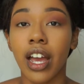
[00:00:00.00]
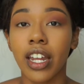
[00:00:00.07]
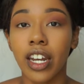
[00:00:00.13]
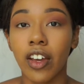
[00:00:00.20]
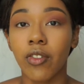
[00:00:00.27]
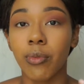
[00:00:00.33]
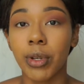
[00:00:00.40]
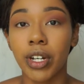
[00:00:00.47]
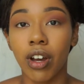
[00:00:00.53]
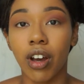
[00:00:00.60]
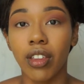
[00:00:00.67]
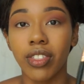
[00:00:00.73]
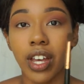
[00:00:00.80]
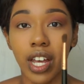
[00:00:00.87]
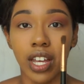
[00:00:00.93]
and I've been
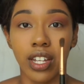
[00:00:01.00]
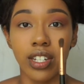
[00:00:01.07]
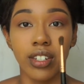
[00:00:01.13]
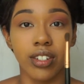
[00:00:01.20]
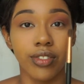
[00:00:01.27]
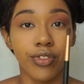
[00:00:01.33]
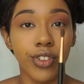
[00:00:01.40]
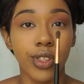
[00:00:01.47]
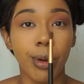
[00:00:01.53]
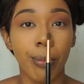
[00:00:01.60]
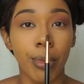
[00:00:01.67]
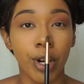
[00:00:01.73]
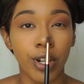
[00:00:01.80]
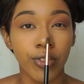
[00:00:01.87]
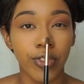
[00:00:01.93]
on the hunt for the
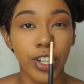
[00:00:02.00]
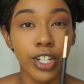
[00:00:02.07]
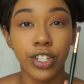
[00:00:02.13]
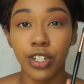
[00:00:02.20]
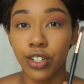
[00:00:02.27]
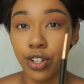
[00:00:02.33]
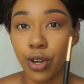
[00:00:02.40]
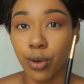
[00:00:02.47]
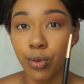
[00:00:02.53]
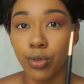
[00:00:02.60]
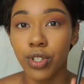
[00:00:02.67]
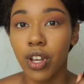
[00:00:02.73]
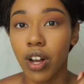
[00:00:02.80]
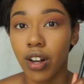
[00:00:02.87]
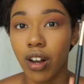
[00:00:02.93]
perfect
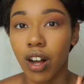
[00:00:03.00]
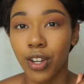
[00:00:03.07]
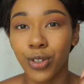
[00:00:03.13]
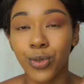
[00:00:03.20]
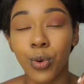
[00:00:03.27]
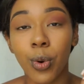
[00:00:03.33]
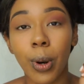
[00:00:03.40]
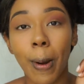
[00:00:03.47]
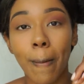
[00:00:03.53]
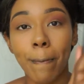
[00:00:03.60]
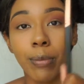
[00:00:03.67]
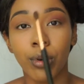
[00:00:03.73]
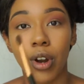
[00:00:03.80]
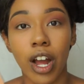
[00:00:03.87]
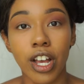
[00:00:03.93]
nose contour
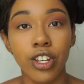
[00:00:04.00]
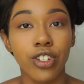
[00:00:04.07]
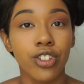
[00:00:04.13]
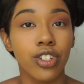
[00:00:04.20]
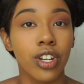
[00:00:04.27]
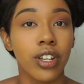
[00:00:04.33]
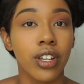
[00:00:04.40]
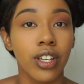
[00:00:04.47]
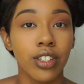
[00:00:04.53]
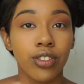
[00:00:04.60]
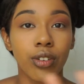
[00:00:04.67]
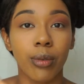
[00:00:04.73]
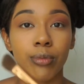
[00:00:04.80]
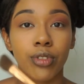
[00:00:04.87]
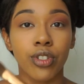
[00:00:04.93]
brush.
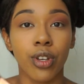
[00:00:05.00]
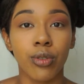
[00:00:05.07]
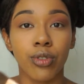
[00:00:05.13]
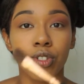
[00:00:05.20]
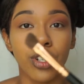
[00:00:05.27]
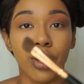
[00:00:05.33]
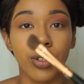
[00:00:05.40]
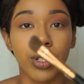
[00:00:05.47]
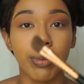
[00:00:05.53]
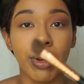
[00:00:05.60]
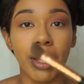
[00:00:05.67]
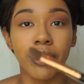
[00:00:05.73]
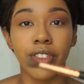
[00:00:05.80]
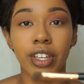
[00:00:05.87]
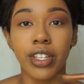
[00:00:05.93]
So I'm so stoked
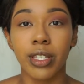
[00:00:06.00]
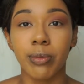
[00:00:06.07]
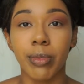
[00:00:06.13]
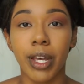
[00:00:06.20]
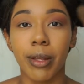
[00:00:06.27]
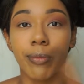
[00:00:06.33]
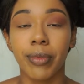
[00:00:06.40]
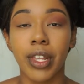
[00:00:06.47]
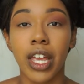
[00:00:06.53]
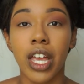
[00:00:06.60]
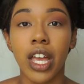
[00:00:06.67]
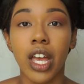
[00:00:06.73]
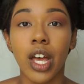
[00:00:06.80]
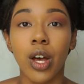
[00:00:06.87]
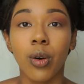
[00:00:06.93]
about this, but
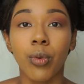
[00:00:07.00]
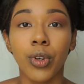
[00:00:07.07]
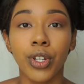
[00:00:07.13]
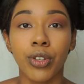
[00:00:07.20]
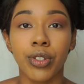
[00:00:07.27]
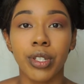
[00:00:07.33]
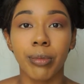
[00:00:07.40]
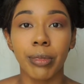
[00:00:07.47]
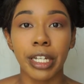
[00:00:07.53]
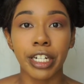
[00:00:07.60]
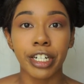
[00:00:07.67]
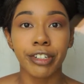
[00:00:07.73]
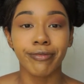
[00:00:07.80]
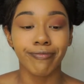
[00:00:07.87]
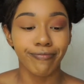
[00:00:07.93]
we'll use him
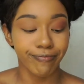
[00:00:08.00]
later.